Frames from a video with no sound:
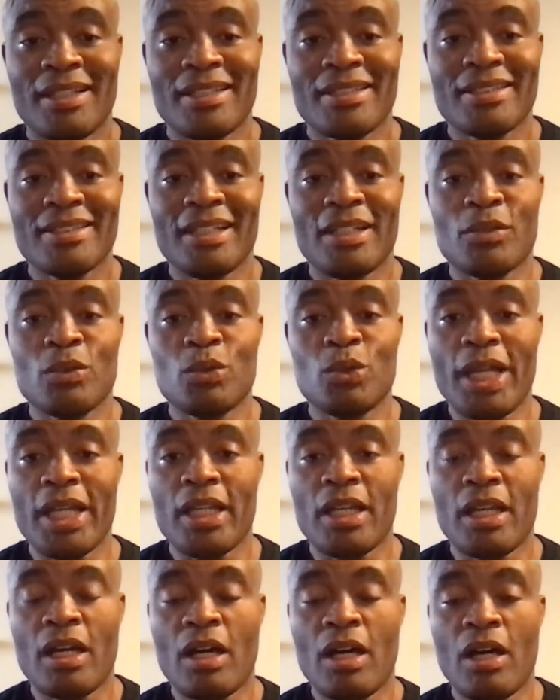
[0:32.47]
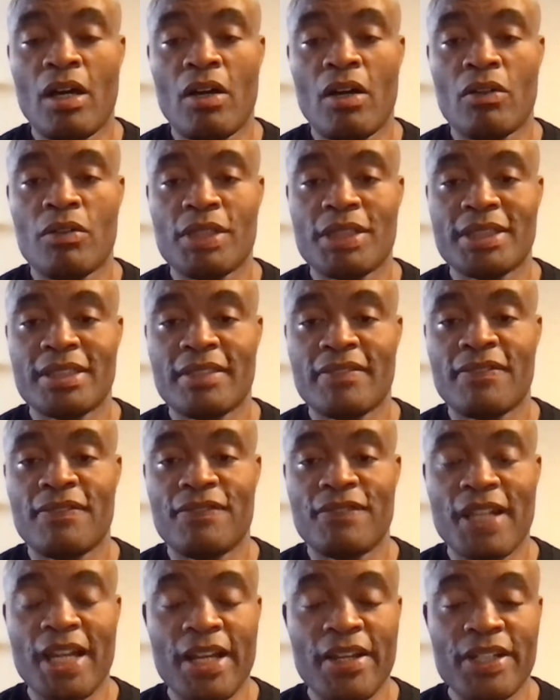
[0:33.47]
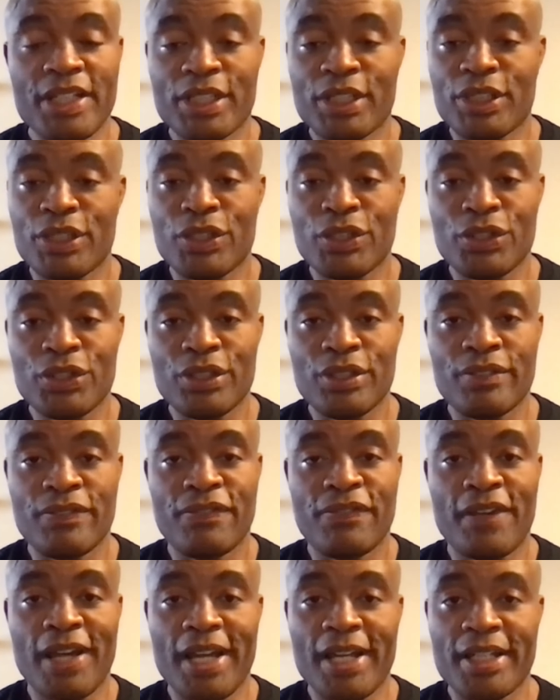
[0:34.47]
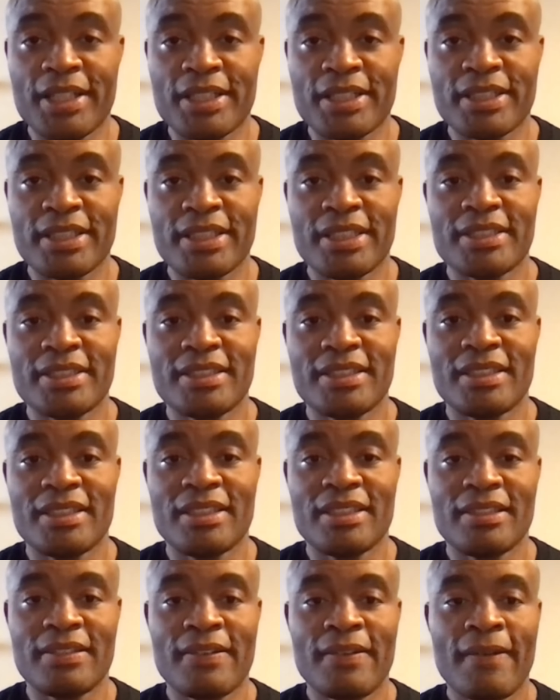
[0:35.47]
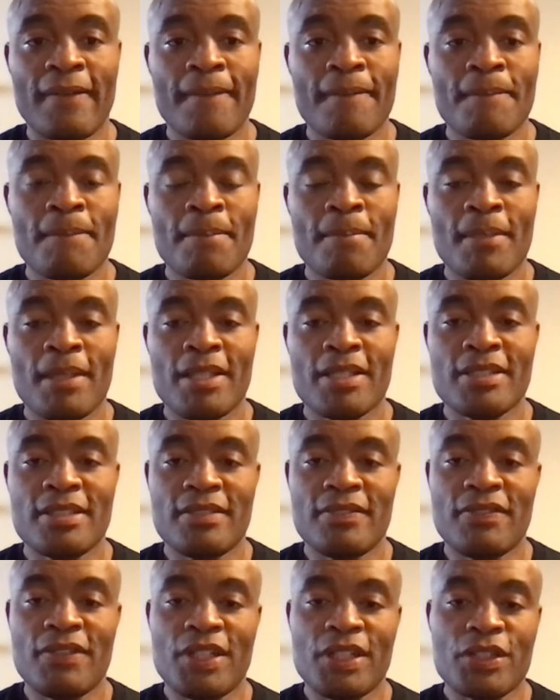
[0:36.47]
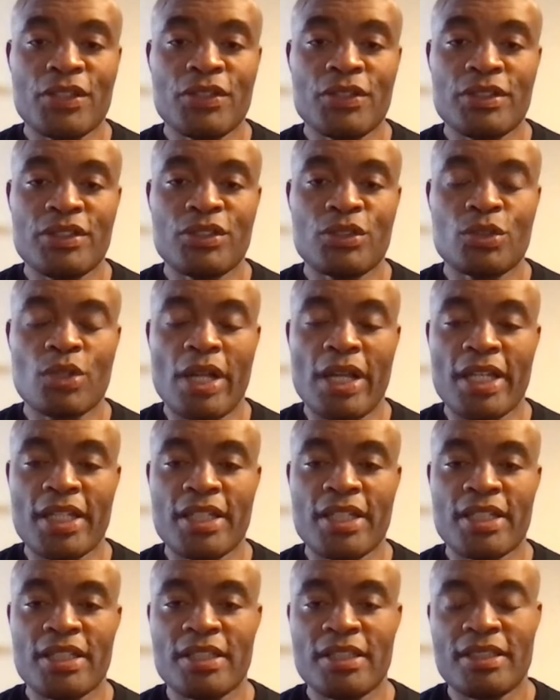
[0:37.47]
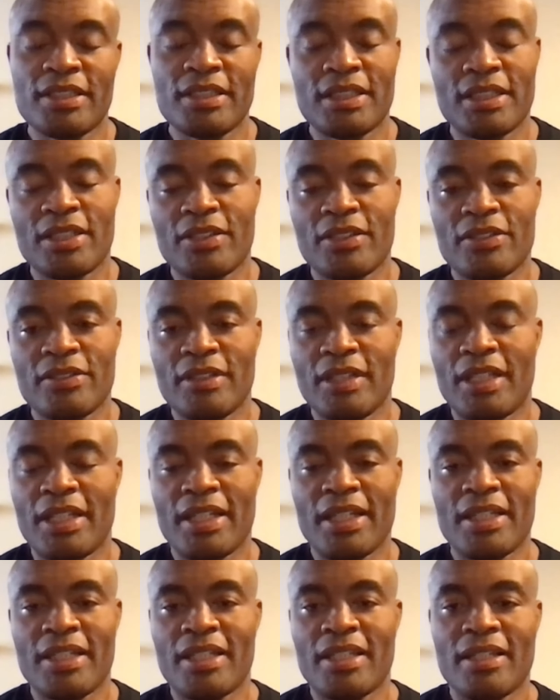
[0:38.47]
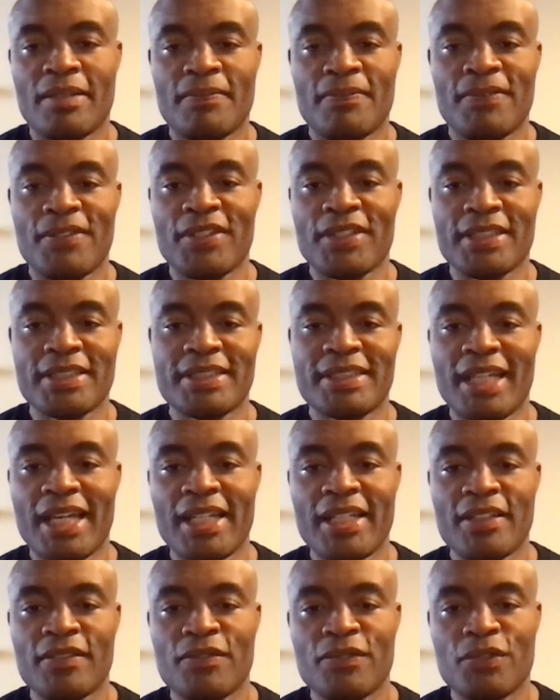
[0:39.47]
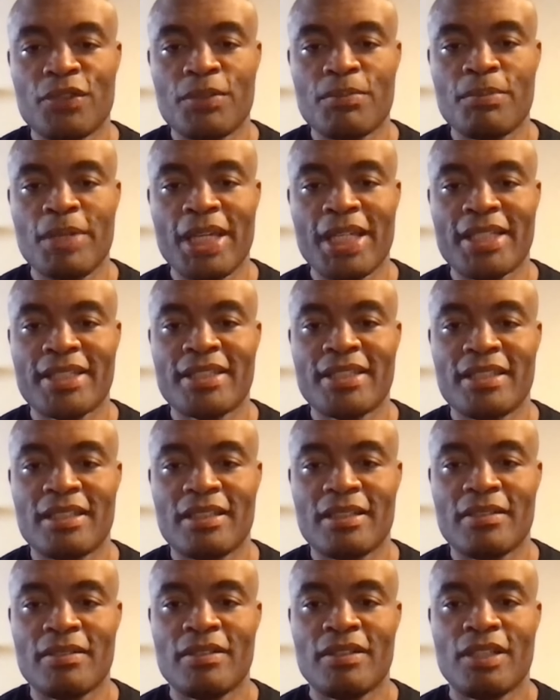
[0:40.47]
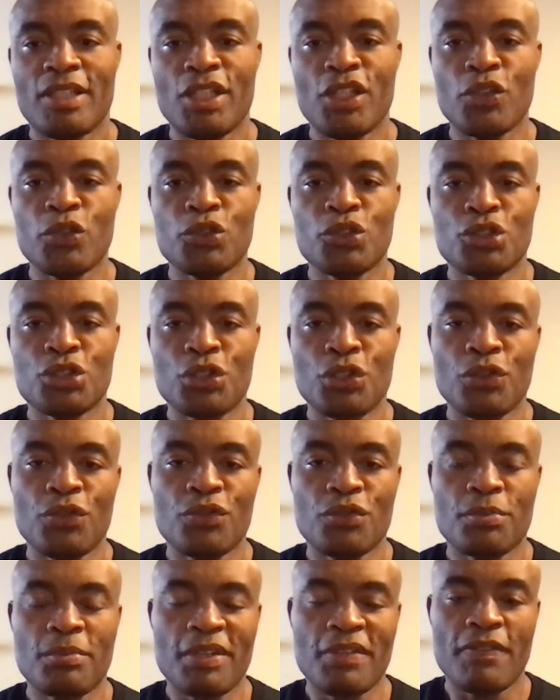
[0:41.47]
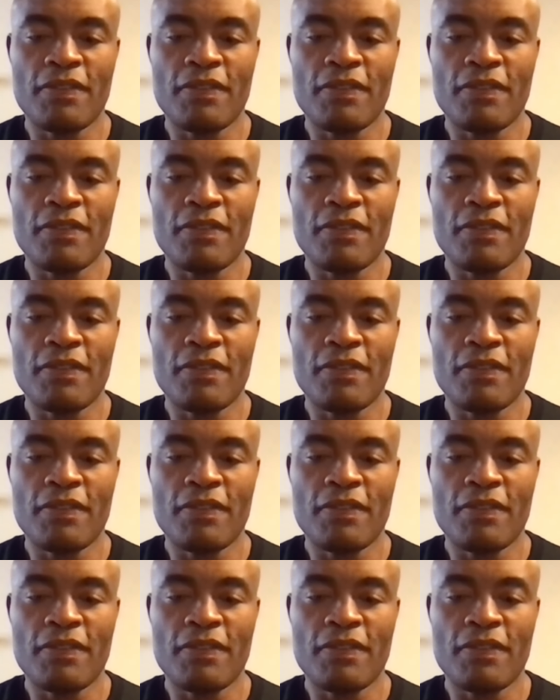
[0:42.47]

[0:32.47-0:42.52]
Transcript: the Uriah Hall, who is a very good fighter. Is a very good striker. And I'm very exciting for make the huge show for my